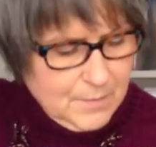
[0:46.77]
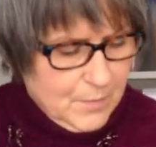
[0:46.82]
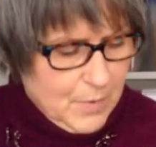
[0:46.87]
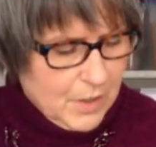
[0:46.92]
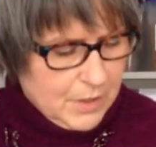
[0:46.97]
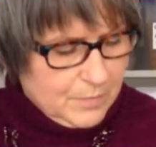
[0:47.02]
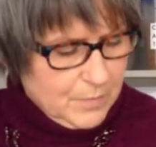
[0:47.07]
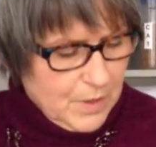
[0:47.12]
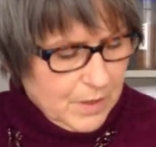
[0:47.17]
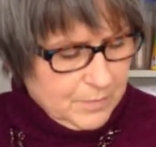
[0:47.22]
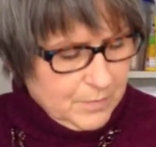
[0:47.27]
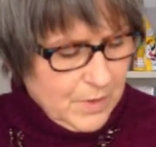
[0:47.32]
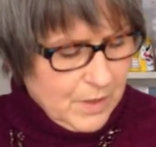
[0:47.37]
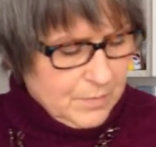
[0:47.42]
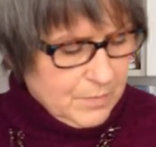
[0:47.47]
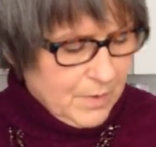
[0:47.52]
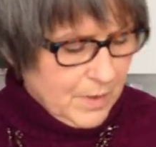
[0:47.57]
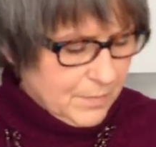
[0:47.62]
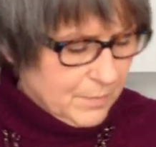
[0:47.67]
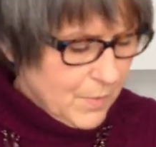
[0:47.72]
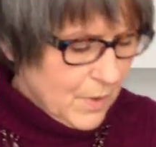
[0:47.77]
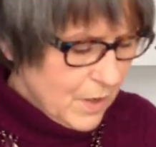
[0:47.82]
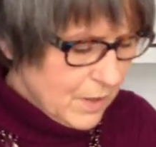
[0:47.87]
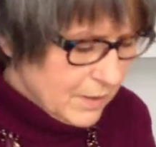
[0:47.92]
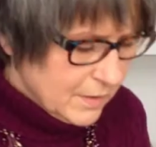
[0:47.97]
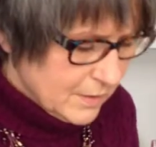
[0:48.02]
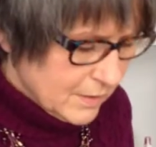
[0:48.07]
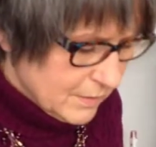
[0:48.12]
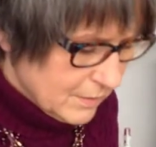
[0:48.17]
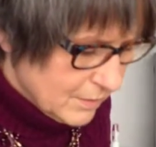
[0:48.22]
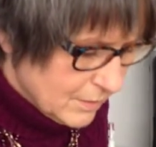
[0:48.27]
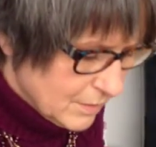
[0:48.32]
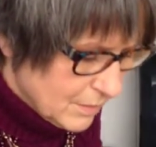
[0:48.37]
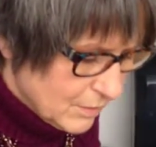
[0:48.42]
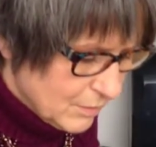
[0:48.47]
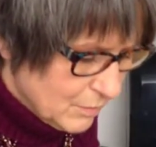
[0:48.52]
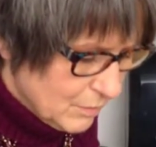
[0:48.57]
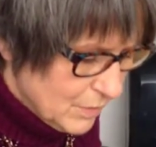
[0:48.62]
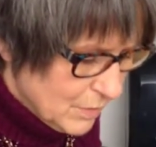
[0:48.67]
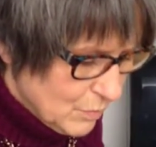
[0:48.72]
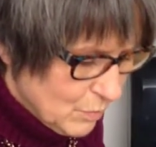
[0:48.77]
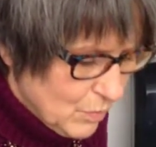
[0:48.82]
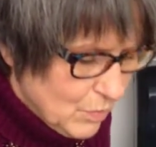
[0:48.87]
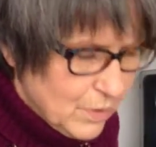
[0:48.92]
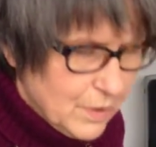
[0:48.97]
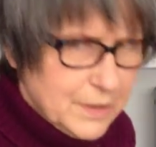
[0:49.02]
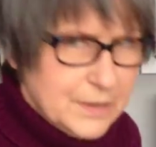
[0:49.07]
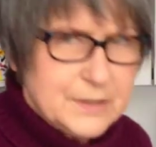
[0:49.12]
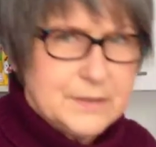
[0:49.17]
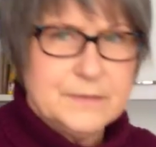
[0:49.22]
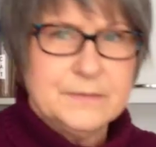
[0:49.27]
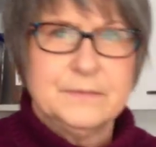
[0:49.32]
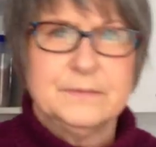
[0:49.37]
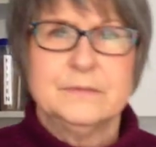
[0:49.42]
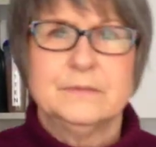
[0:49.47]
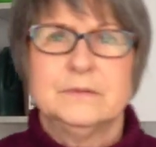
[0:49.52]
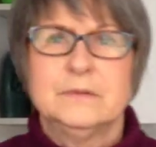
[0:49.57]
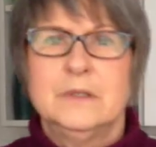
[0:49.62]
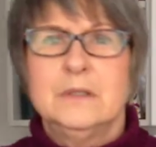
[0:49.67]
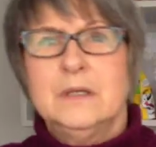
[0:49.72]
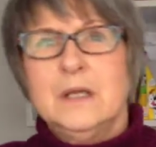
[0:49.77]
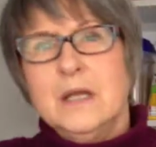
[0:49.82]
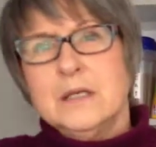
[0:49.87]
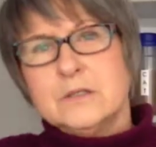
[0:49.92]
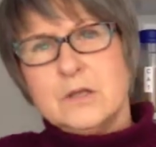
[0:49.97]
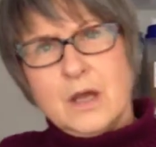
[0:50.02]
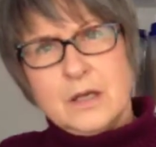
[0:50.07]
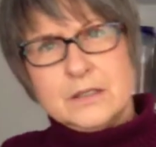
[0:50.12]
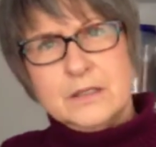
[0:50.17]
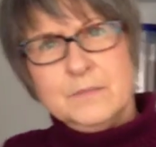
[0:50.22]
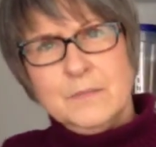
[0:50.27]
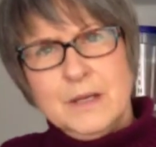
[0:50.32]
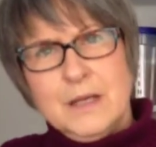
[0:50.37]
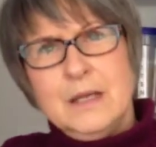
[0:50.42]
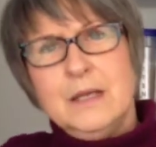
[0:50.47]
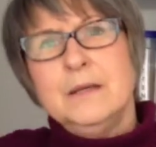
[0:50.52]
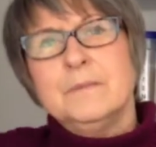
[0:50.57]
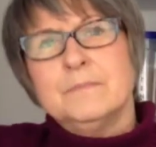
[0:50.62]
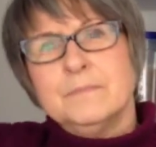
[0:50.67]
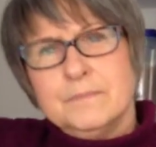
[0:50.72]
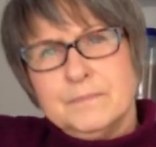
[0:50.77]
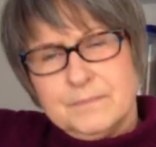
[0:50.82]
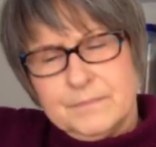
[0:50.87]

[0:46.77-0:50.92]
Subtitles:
bark, bark, bark, bark, bark, reward. Talk to me,